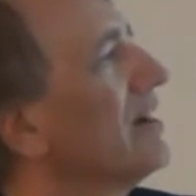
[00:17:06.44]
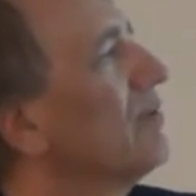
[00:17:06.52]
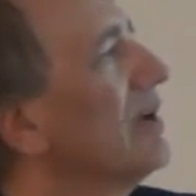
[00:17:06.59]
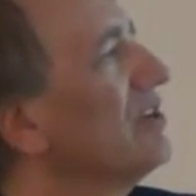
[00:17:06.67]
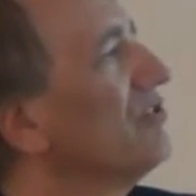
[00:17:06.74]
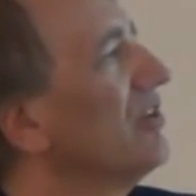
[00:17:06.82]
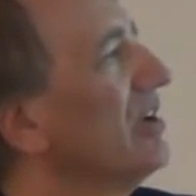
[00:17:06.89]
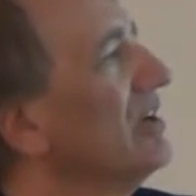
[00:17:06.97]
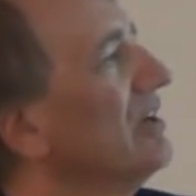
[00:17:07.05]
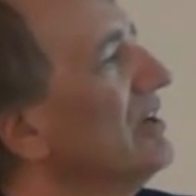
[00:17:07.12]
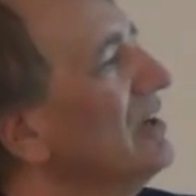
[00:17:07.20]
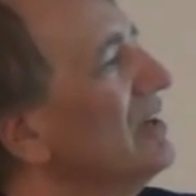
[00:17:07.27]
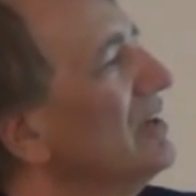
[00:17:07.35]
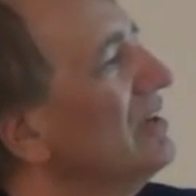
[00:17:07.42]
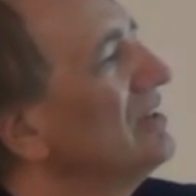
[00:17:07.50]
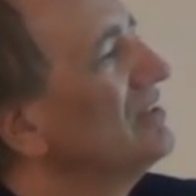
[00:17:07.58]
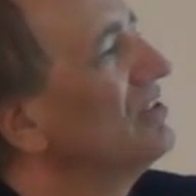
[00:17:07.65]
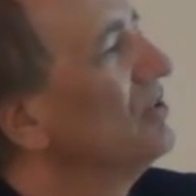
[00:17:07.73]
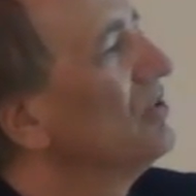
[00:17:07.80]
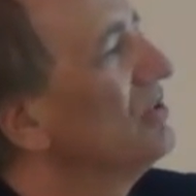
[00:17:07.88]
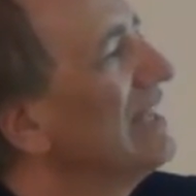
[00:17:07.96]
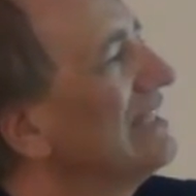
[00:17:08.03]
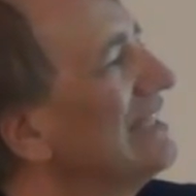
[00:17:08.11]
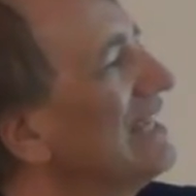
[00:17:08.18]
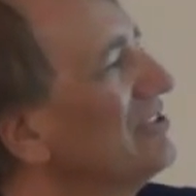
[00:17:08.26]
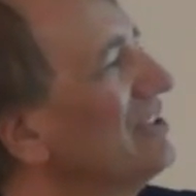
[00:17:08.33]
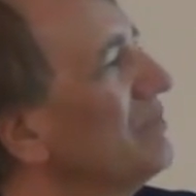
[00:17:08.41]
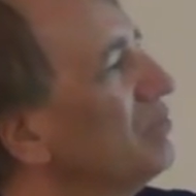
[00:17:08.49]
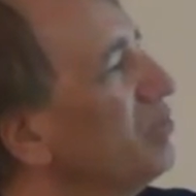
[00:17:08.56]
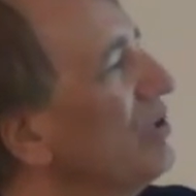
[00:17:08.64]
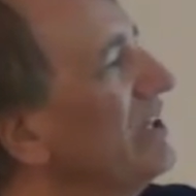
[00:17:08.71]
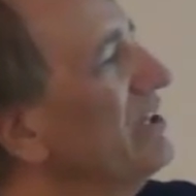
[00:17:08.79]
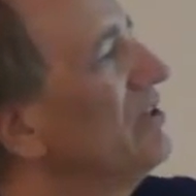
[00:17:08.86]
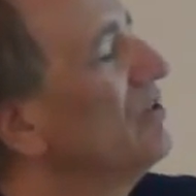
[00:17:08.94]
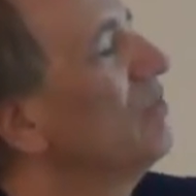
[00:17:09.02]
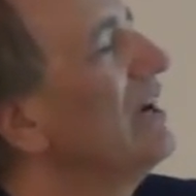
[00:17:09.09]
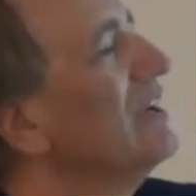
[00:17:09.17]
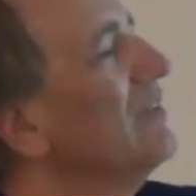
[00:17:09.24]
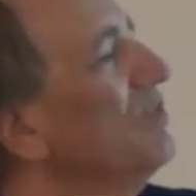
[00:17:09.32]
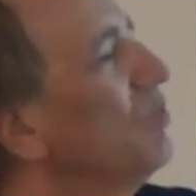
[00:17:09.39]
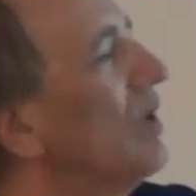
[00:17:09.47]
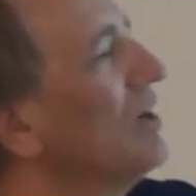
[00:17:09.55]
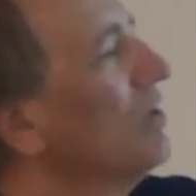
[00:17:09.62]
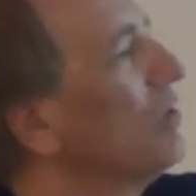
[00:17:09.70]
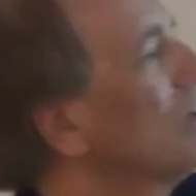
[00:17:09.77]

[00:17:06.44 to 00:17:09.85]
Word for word: that question. So that's actually a pretty good way. And if you want to